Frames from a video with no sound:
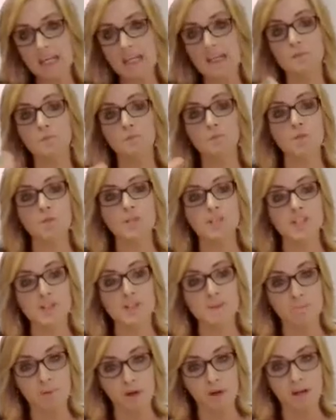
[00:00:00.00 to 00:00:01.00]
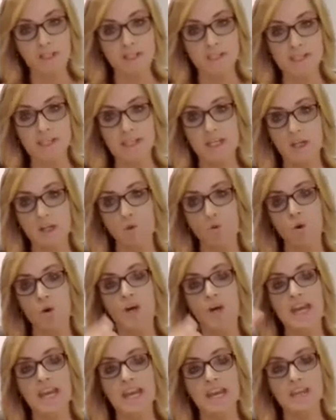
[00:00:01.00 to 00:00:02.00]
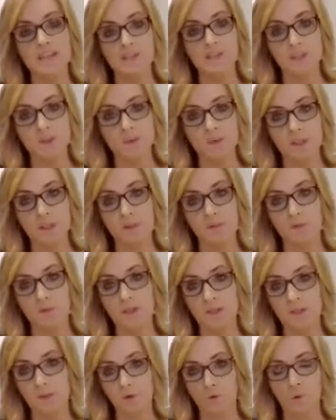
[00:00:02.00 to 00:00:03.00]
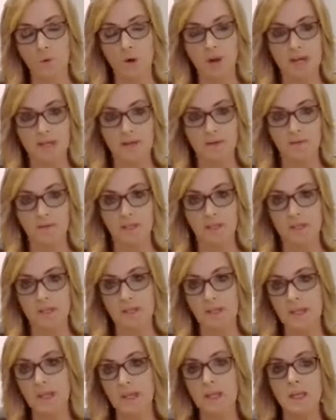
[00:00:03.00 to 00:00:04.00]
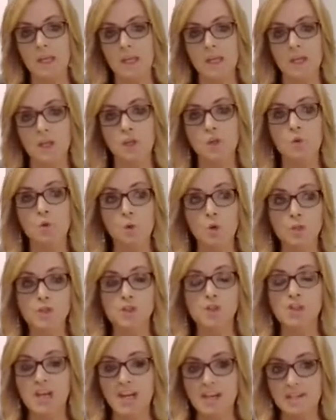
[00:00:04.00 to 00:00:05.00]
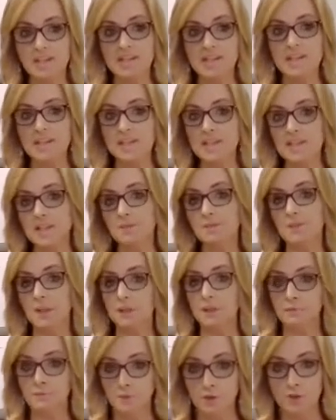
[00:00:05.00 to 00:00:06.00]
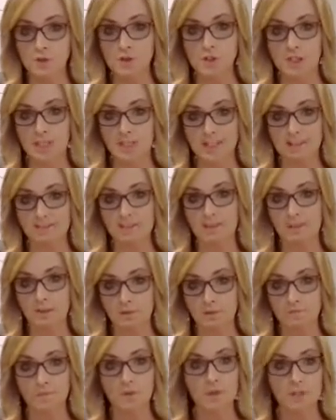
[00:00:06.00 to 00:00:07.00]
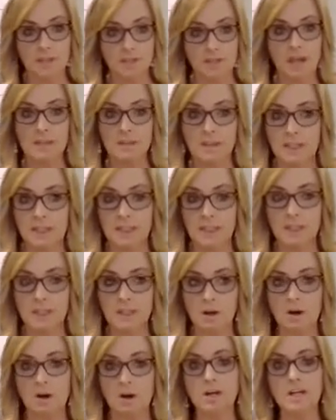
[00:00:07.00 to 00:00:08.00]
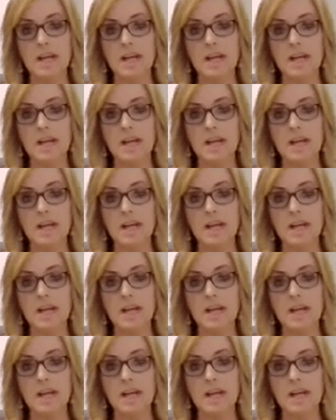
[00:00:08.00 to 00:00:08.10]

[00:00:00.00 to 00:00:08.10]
in responding or answering their inquiry, your chances of converting that lead are